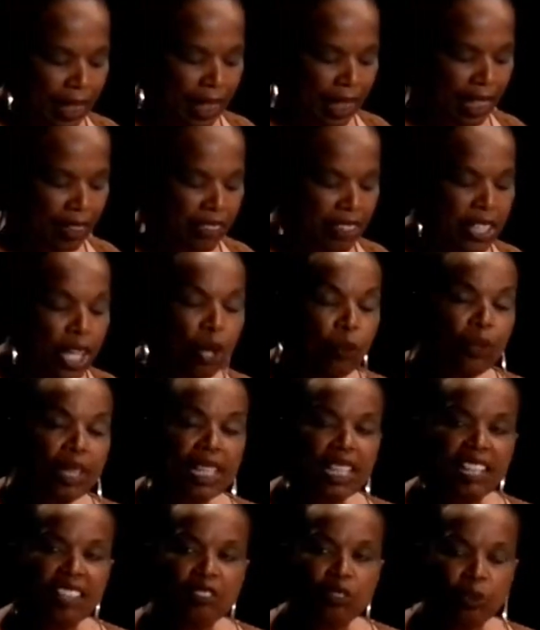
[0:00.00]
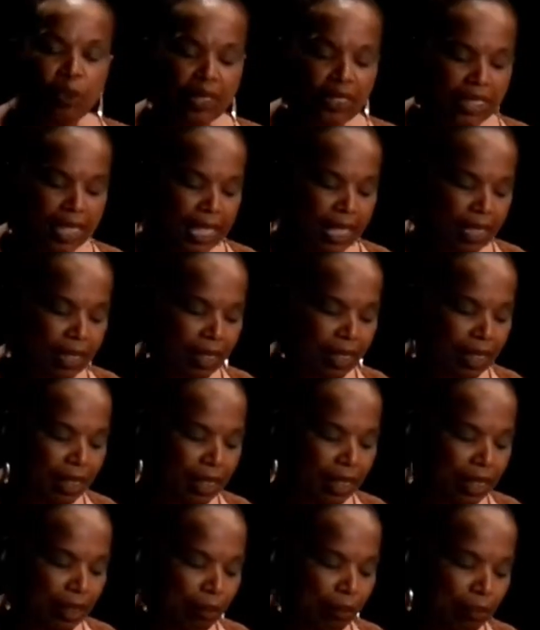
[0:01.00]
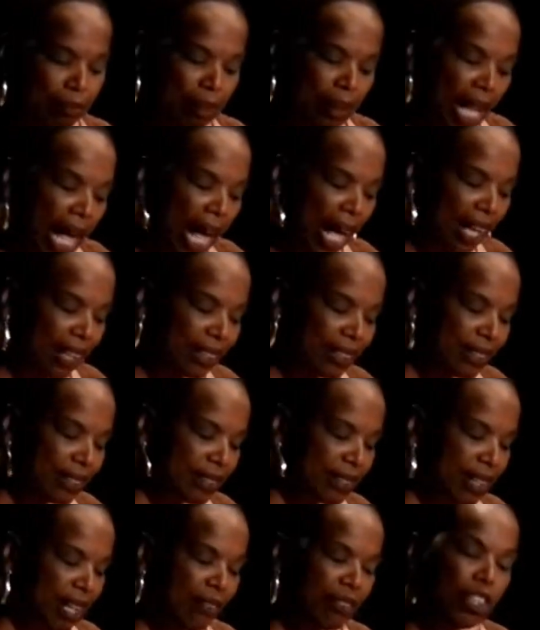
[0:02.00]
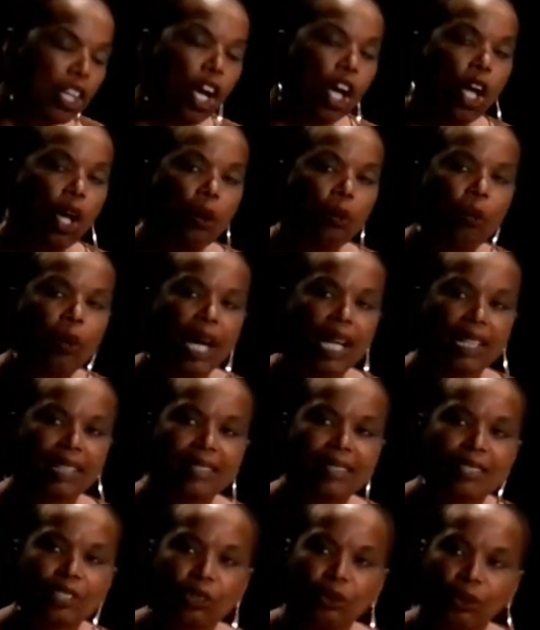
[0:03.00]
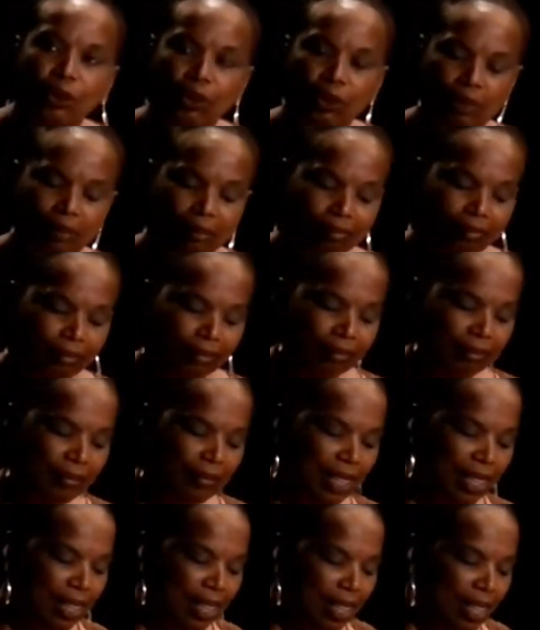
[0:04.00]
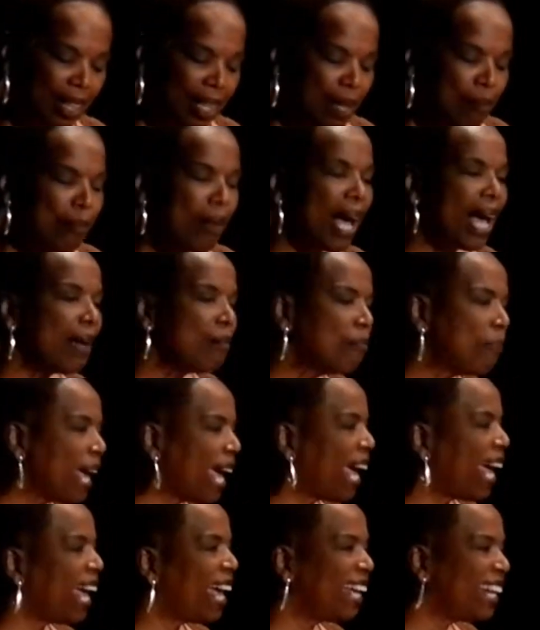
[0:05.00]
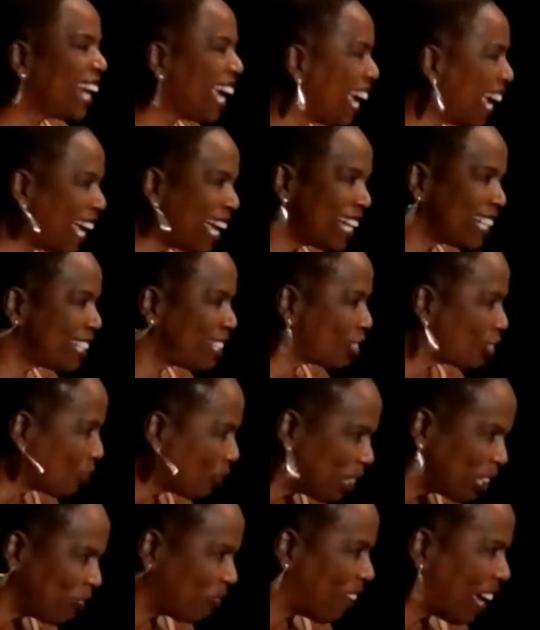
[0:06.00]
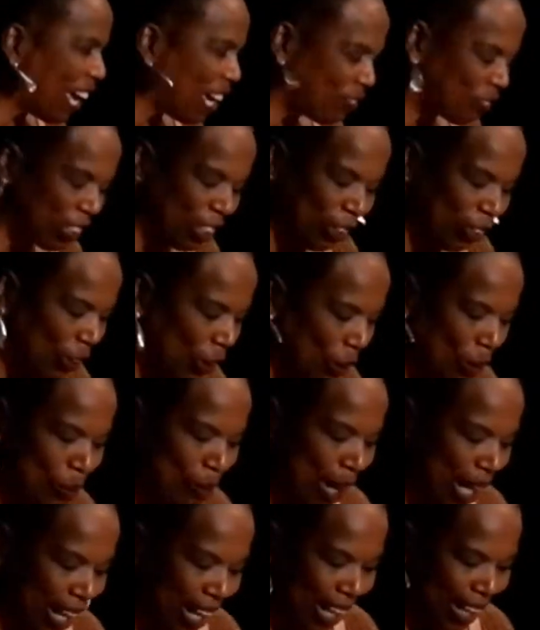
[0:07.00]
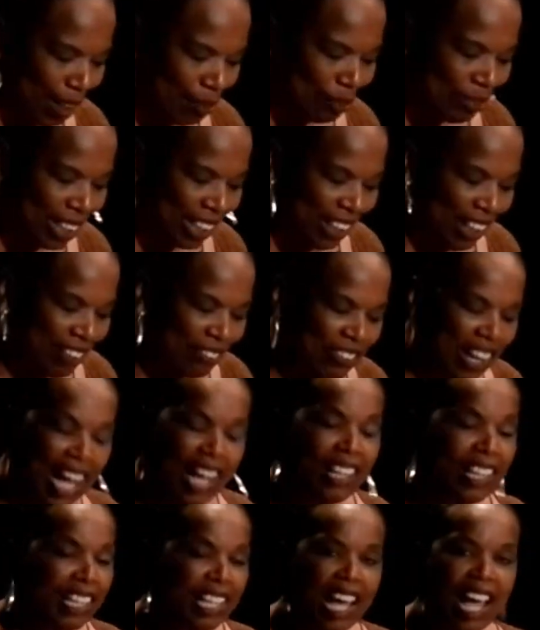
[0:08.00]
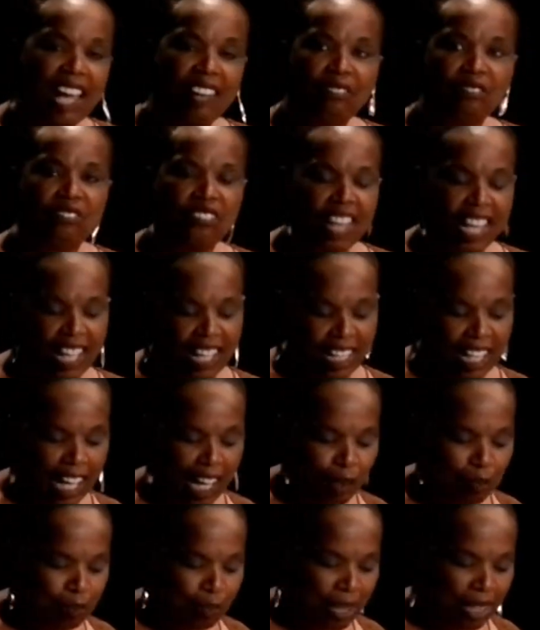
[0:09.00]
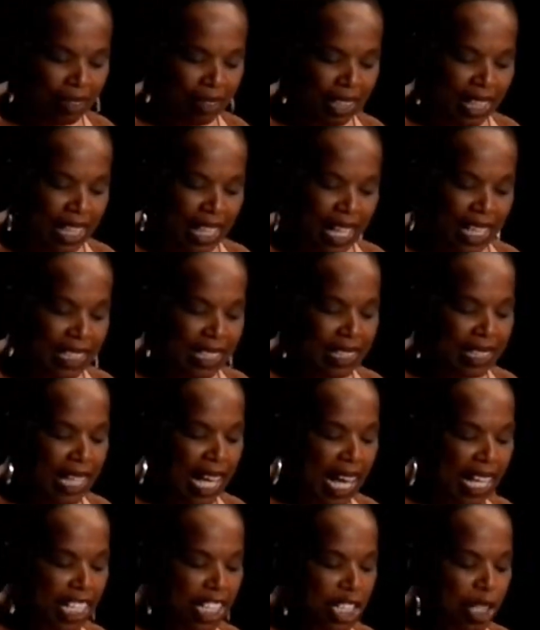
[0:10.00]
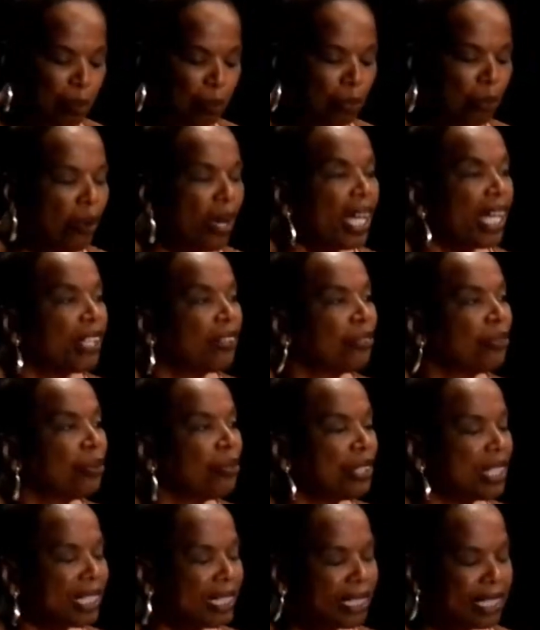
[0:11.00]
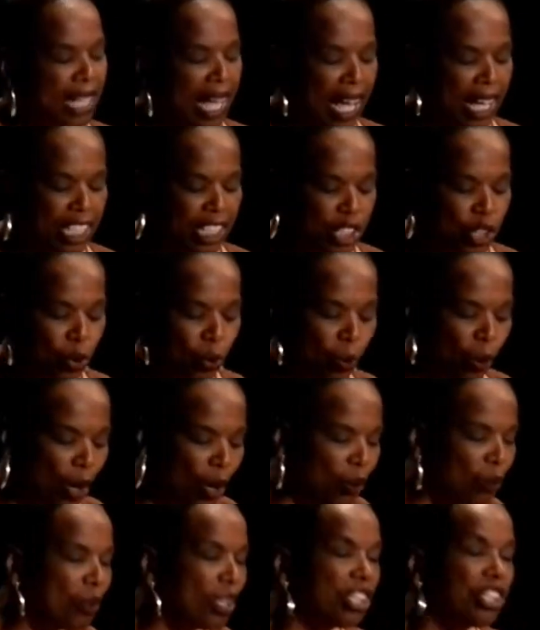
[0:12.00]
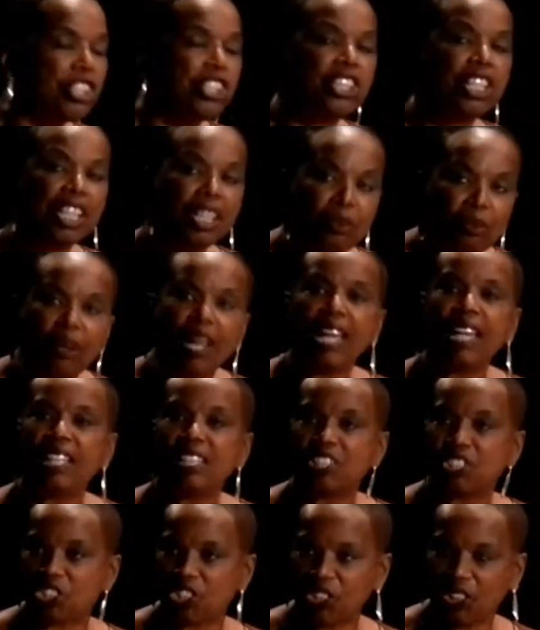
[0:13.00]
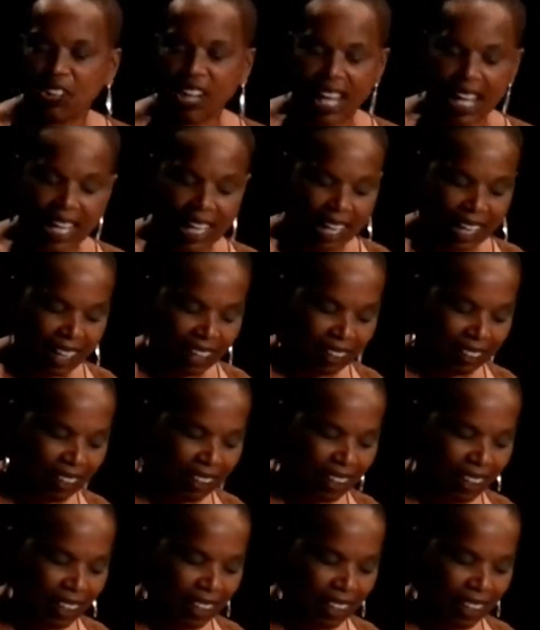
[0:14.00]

even though we lived within blocks of an all-white school. My badass 25-year-old mom finally got fed up and decided to break through the status quo when she raised her hand